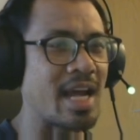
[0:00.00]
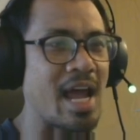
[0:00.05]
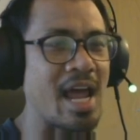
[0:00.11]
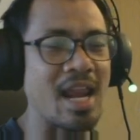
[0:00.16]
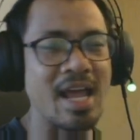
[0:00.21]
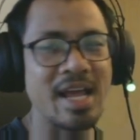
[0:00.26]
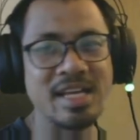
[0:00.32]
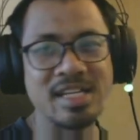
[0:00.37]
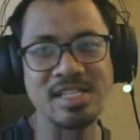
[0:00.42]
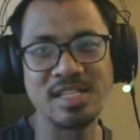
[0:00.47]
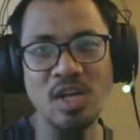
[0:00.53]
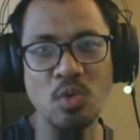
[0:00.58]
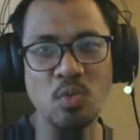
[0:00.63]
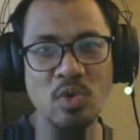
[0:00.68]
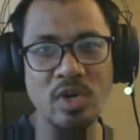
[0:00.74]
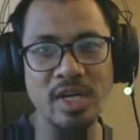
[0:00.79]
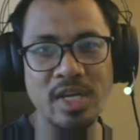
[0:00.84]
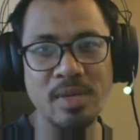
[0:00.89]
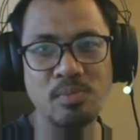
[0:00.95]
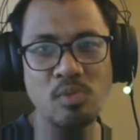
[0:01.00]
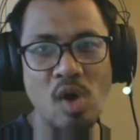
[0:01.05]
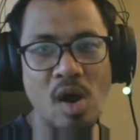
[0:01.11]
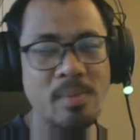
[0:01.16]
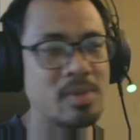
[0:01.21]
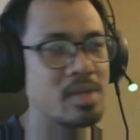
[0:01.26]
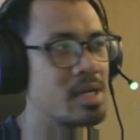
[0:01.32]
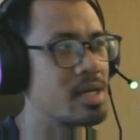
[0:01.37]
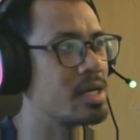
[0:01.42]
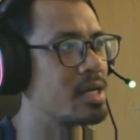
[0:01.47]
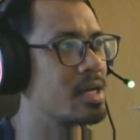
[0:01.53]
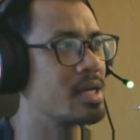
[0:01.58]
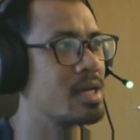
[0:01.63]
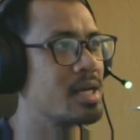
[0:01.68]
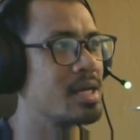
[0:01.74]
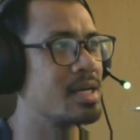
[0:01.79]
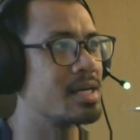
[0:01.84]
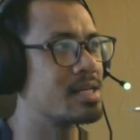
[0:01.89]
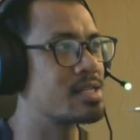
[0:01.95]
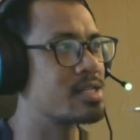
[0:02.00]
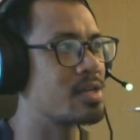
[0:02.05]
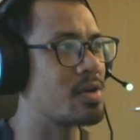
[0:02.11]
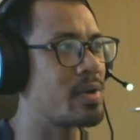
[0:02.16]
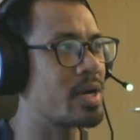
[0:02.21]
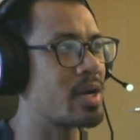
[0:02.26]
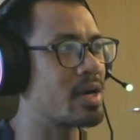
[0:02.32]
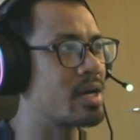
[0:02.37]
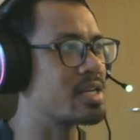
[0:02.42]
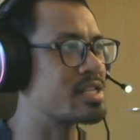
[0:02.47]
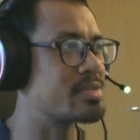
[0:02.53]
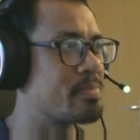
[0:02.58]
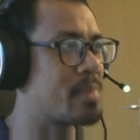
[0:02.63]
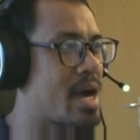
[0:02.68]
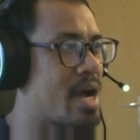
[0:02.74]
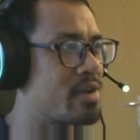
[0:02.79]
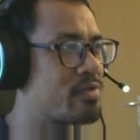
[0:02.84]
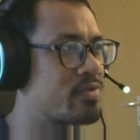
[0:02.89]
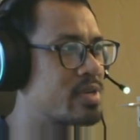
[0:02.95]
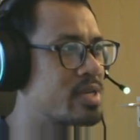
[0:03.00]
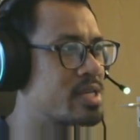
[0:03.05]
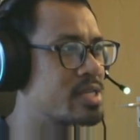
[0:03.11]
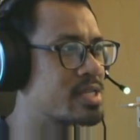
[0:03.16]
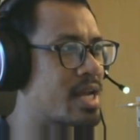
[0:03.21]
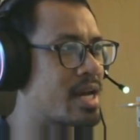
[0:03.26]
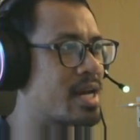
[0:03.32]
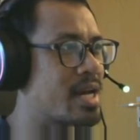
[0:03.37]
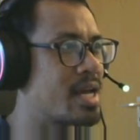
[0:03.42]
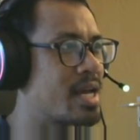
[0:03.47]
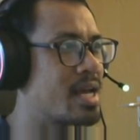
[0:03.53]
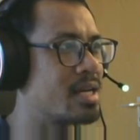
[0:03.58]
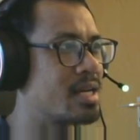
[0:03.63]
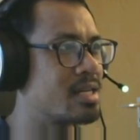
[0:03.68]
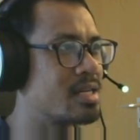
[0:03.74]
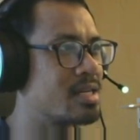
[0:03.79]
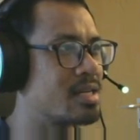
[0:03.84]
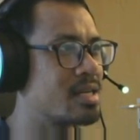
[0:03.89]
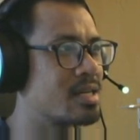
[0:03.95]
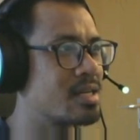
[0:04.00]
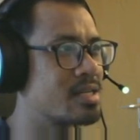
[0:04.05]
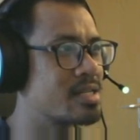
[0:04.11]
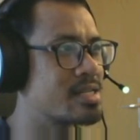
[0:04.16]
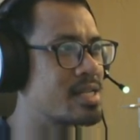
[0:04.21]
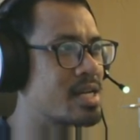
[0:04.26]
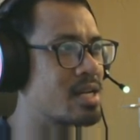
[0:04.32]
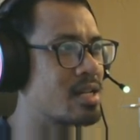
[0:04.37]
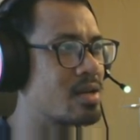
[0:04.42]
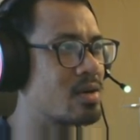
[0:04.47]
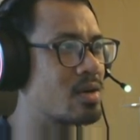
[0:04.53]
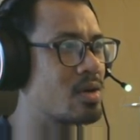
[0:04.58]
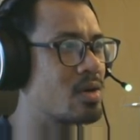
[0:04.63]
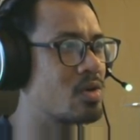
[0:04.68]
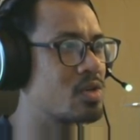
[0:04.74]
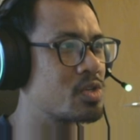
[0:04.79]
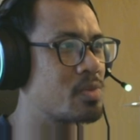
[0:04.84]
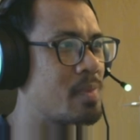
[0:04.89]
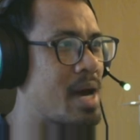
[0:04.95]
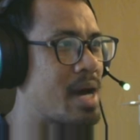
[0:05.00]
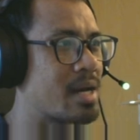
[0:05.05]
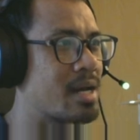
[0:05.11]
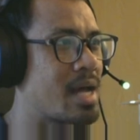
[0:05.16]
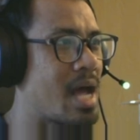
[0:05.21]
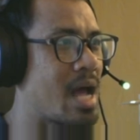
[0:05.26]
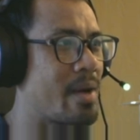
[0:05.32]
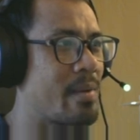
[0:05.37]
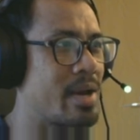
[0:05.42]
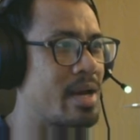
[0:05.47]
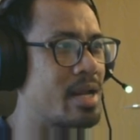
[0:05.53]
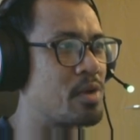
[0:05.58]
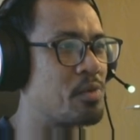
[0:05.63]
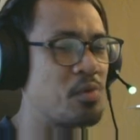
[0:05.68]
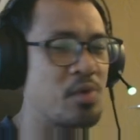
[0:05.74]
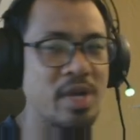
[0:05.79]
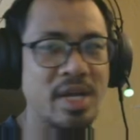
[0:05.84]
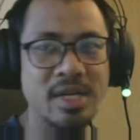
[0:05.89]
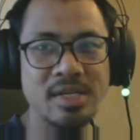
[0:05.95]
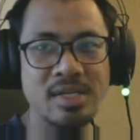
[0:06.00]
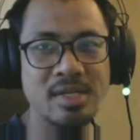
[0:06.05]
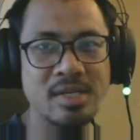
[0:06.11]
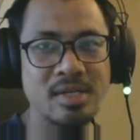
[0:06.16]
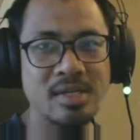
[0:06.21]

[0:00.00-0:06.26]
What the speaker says: highlight is not working properly. So I'm gonna smile first and then set local to markdown and then read